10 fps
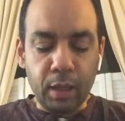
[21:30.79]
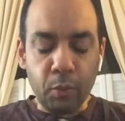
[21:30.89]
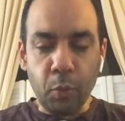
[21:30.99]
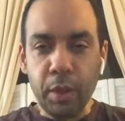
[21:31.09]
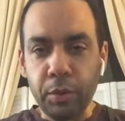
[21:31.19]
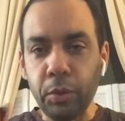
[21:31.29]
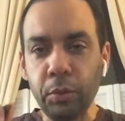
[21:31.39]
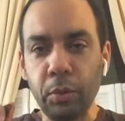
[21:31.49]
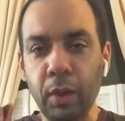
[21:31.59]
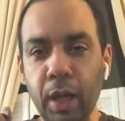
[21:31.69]
Once
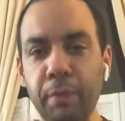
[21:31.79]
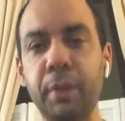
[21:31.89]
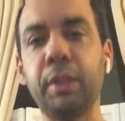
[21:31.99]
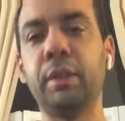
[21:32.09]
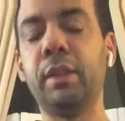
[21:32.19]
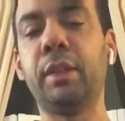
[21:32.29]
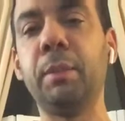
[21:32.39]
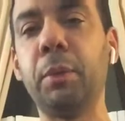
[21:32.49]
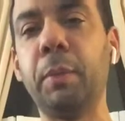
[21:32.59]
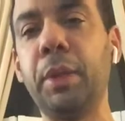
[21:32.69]
you have this
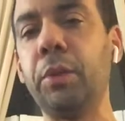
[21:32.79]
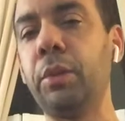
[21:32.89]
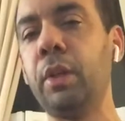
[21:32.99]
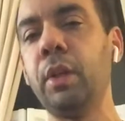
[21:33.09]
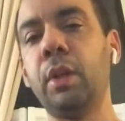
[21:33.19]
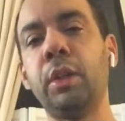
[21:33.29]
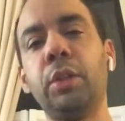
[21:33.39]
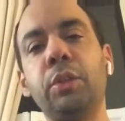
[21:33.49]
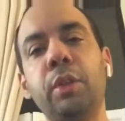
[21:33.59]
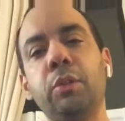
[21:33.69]
simple method,
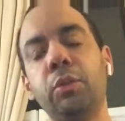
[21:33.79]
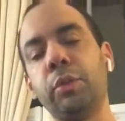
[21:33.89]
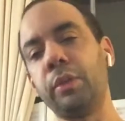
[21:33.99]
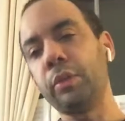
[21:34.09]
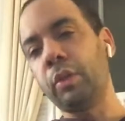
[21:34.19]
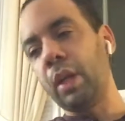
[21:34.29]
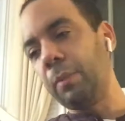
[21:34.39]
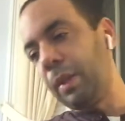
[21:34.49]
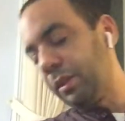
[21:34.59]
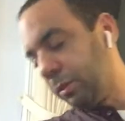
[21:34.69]
use it to
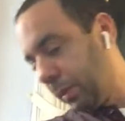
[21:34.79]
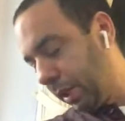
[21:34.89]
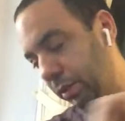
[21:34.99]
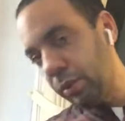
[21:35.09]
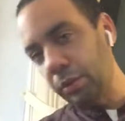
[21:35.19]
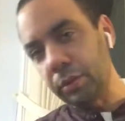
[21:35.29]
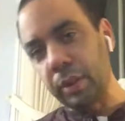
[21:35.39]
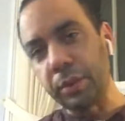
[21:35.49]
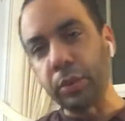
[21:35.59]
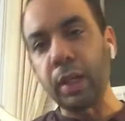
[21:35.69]
transcribe as many songs
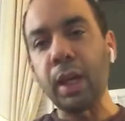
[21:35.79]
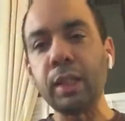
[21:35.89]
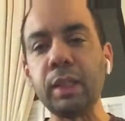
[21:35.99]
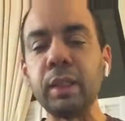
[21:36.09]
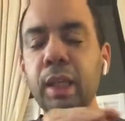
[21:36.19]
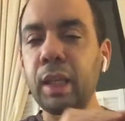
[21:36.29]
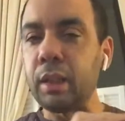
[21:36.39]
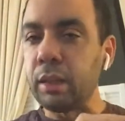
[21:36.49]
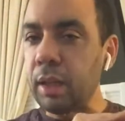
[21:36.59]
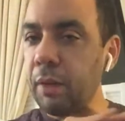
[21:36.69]
as you can
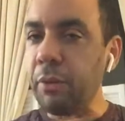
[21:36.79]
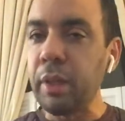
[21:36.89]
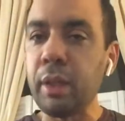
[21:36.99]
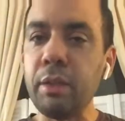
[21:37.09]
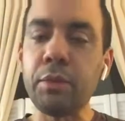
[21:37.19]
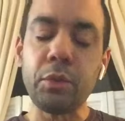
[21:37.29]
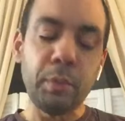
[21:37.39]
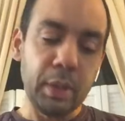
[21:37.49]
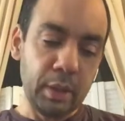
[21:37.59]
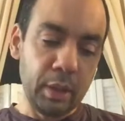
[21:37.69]
in every
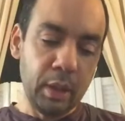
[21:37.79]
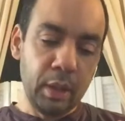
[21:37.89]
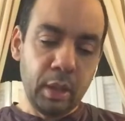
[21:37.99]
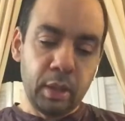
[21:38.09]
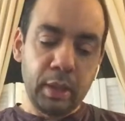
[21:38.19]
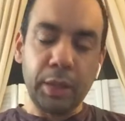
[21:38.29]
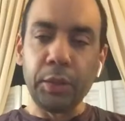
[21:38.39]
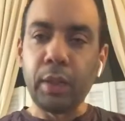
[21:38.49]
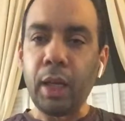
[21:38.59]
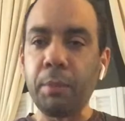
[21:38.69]
instrument that you
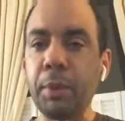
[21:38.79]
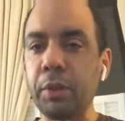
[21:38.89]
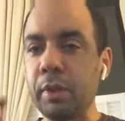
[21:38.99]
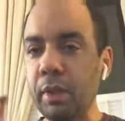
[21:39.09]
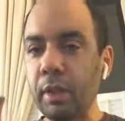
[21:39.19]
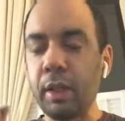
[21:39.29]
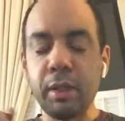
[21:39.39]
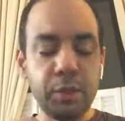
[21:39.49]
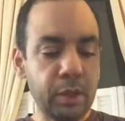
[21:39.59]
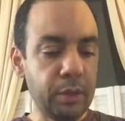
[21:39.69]
can, because
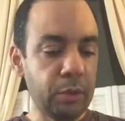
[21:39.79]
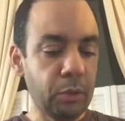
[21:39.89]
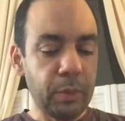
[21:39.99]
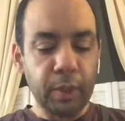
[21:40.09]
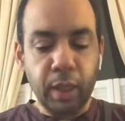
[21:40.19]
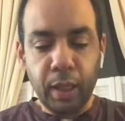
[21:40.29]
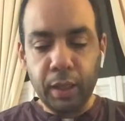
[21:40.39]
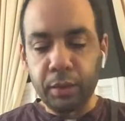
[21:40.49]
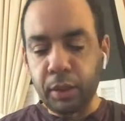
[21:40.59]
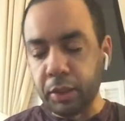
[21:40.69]
each instrument has